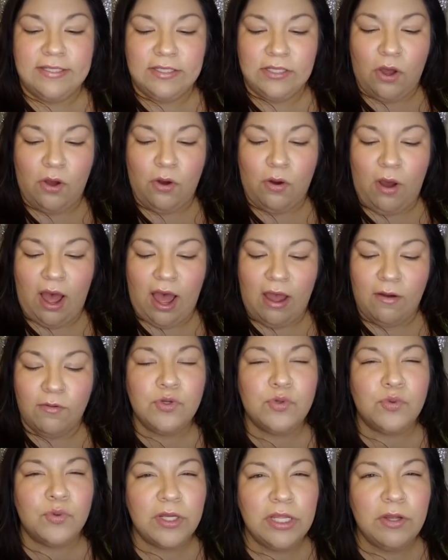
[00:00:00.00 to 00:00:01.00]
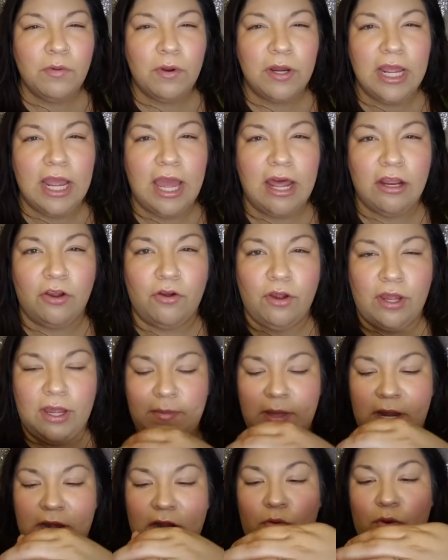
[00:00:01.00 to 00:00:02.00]
So I was really running out of
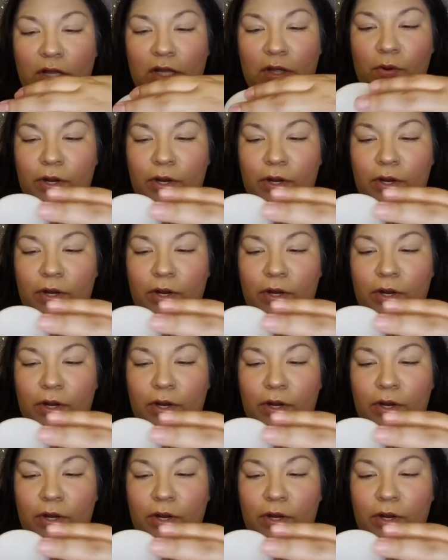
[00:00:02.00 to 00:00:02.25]
cream and I really